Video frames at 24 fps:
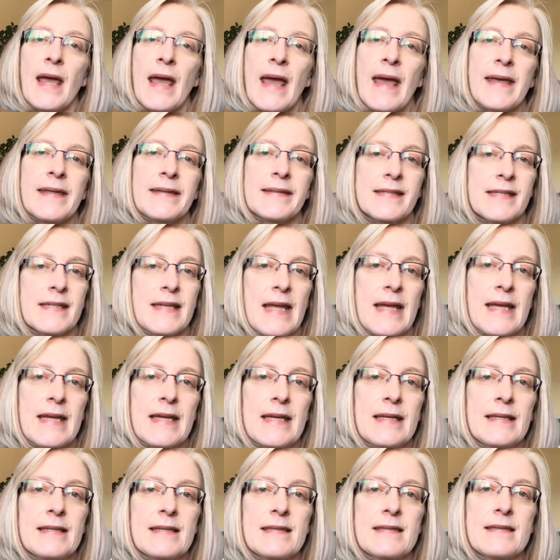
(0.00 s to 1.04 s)
and
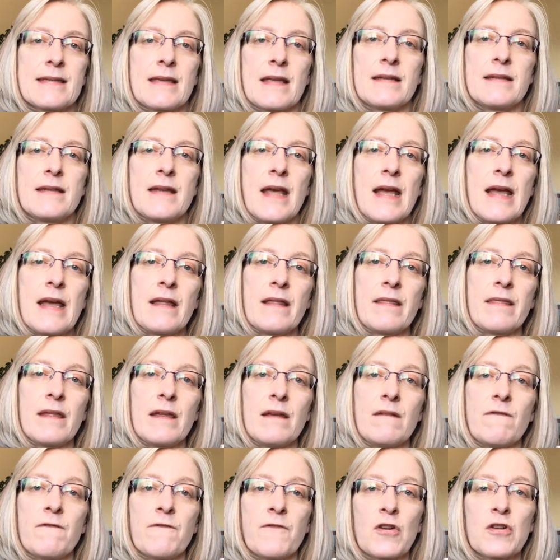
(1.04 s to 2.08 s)
today is Sunday,
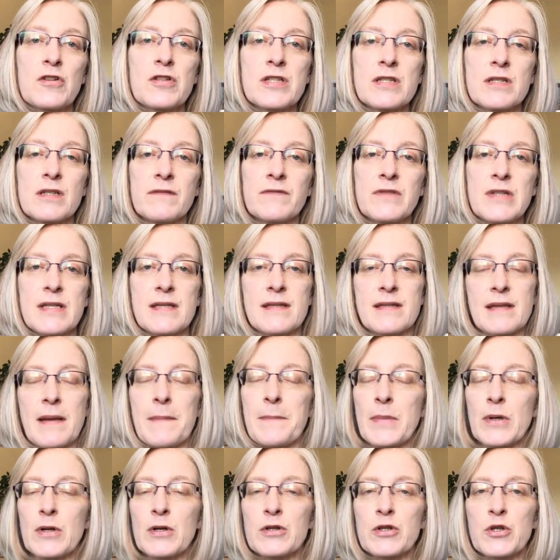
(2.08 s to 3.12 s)
the 1st of
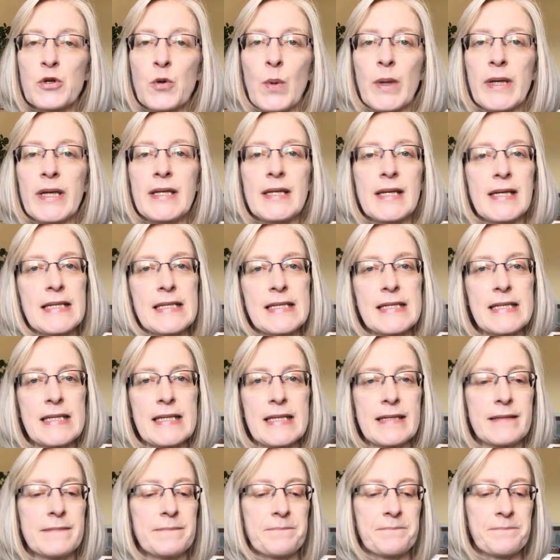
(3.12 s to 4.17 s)
December,
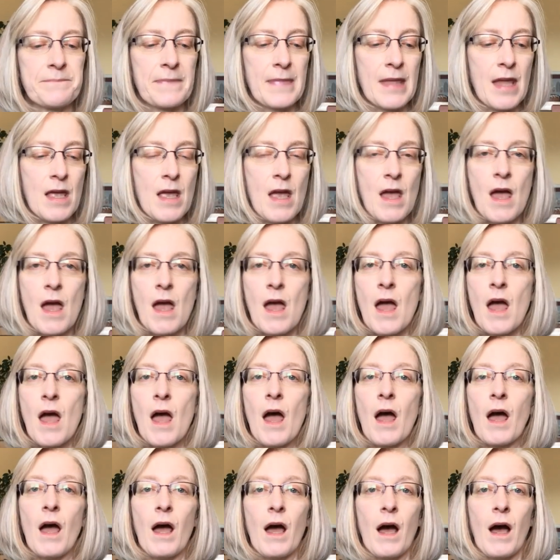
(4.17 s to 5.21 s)
2019.
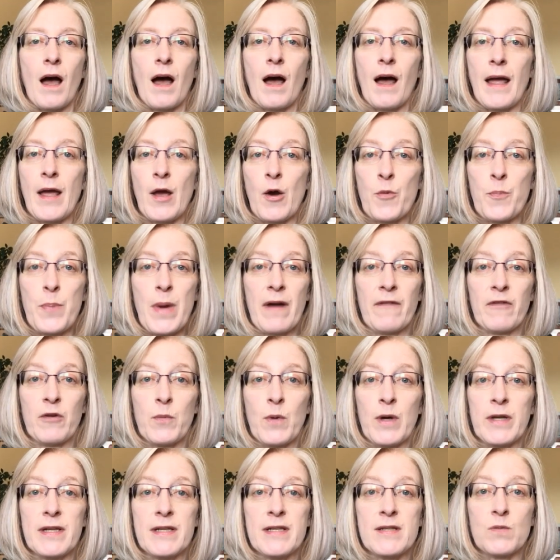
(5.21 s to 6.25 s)
I hope
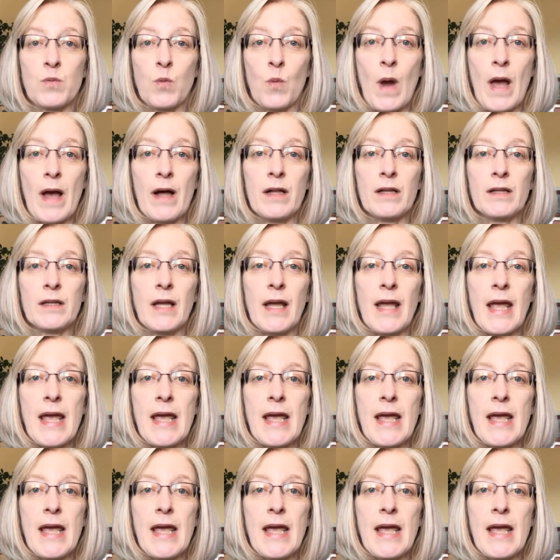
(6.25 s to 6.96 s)
everyone is well.